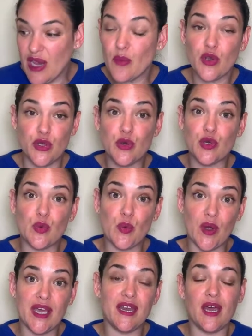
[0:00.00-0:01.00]
Where you could
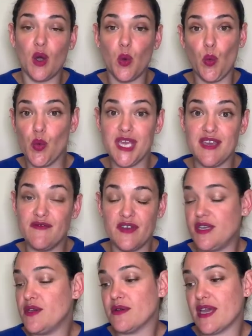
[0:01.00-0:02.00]
win a Wii
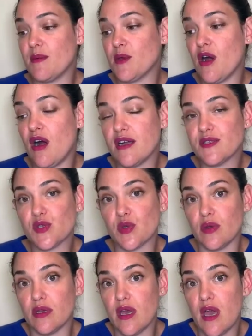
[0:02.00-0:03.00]
video game
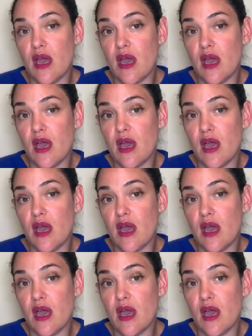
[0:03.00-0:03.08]
console.